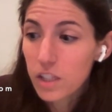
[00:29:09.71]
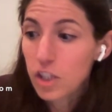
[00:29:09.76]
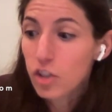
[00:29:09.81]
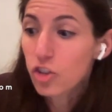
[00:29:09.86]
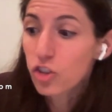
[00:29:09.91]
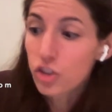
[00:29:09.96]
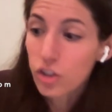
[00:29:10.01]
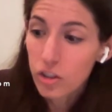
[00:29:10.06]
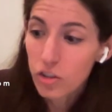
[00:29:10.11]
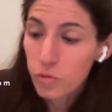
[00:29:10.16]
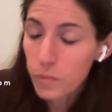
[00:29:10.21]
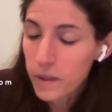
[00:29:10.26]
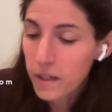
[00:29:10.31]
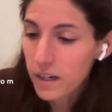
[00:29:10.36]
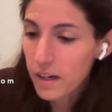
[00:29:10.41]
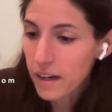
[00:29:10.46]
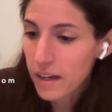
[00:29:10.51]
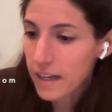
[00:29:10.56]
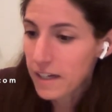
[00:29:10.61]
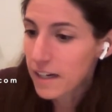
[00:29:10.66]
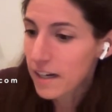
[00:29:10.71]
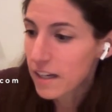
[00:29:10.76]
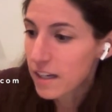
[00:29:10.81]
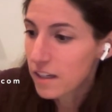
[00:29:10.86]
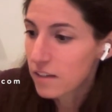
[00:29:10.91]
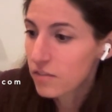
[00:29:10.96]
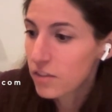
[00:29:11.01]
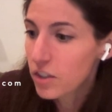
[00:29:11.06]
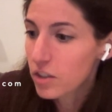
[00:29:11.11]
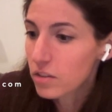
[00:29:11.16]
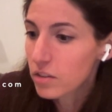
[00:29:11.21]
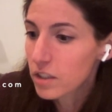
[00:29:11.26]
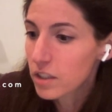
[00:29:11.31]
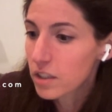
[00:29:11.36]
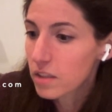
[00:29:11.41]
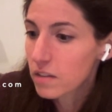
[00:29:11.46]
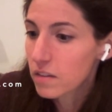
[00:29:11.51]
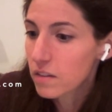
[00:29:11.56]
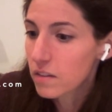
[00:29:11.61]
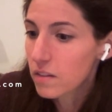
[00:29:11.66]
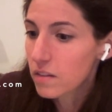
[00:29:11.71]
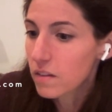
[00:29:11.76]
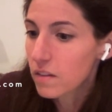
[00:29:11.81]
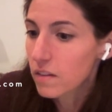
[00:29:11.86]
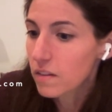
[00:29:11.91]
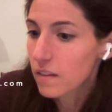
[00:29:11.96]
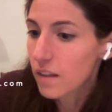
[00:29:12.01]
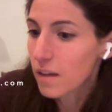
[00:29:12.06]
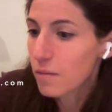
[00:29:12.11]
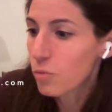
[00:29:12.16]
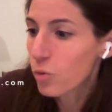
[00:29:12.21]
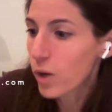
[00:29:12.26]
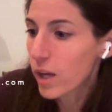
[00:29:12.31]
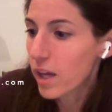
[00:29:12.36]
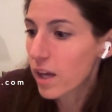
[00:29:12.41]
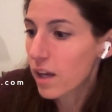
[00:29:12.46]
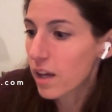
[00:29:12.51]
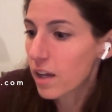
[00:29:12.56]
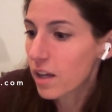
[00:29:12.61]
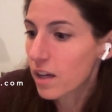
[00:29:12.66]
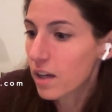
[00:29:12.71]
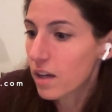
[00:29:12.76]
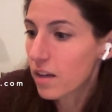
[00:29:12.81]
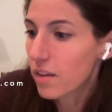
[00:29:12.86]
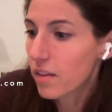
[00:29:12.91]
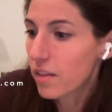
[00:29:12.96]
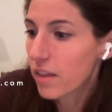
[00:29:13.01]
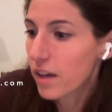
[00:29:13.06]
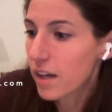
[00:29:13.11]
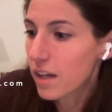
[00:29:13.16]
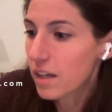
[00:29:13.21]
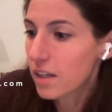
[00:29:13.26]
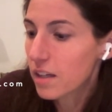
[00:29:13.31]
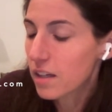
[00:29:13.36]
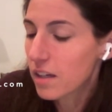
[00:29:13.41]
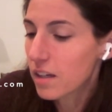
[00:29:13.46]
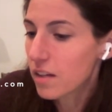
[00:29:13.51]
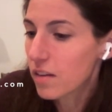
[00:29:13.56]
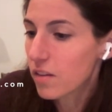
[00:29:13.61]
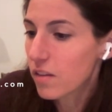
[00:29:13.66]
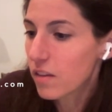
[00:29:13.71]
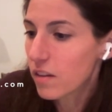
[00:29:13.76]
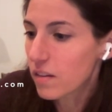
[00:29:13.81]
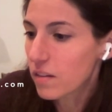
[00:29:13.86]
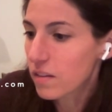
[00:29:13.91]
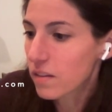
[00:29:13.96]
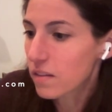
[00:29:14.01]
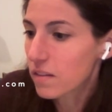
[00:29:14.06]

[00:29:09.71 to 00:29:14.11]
It should have been a 9.5-year lease, the same way that this